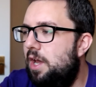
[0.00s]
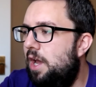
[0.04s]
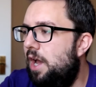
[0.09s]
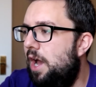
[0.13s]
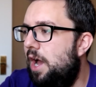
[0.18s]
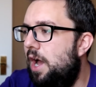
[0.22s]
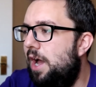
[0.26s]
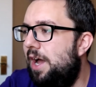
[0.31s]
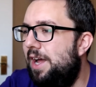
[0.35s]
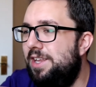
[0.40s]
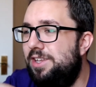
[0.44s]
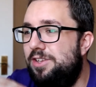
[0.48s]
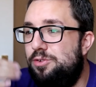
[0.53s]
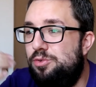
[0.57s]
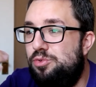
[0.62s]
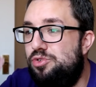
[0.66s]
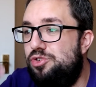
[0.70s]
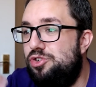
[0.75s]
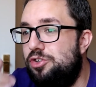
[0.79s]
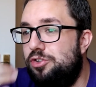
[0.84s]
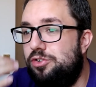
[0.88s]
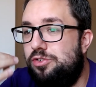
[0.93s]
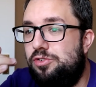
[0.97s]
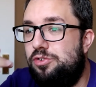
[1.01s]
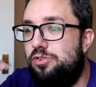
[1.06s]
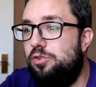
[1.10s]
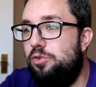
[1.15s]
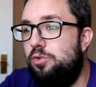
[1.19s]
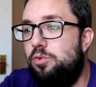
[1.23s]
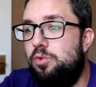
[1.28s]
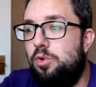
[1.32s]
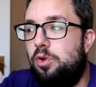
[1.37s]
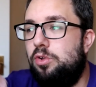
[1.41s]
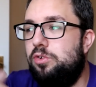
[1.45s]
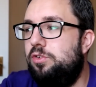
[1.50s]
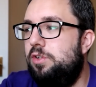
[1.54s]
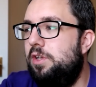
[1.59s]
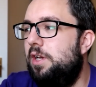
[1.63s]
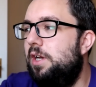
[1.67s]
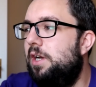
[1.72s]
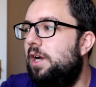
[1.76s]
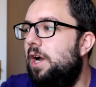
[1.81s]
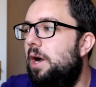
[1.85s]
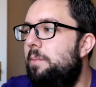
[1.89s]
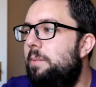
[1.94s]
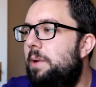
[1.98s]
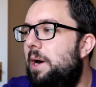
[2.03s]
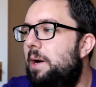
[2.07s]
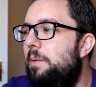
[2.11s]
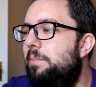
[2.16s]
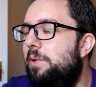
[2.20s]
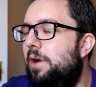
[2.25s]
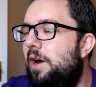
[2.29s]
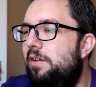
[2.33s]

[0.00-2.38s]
and you just do not see it come up.